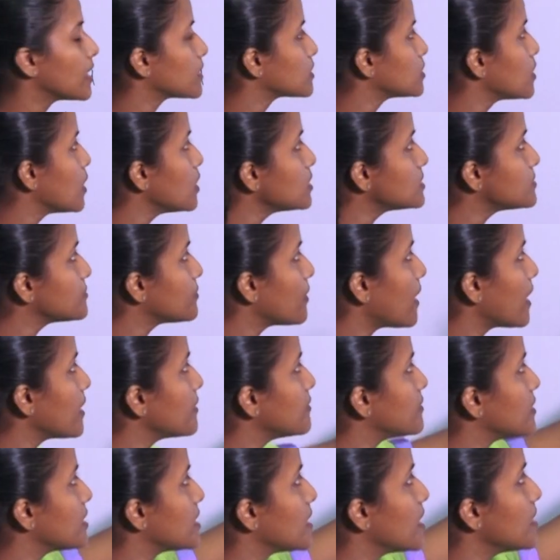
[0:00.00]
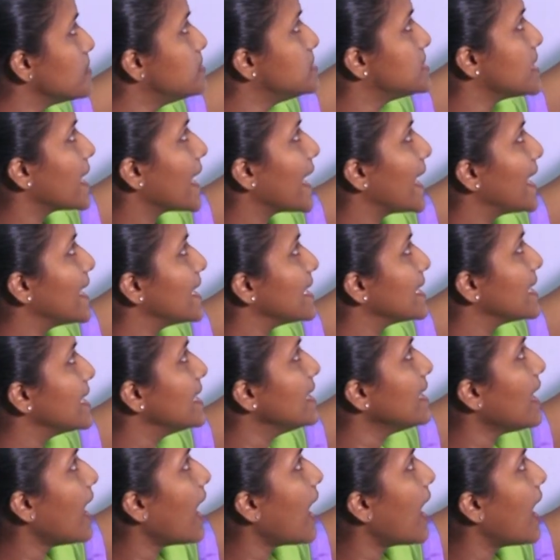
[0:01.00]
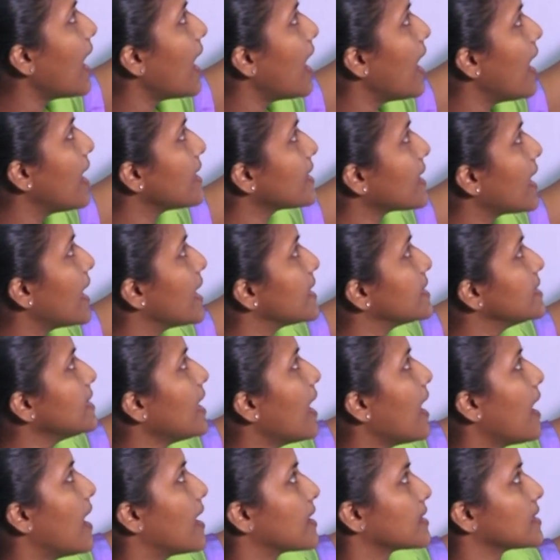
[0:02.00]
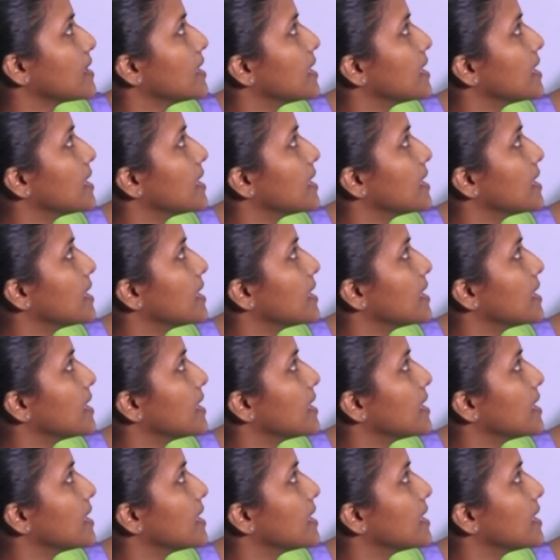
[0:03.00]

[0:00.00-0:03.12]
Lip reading: Those 5 verbs end in RIR.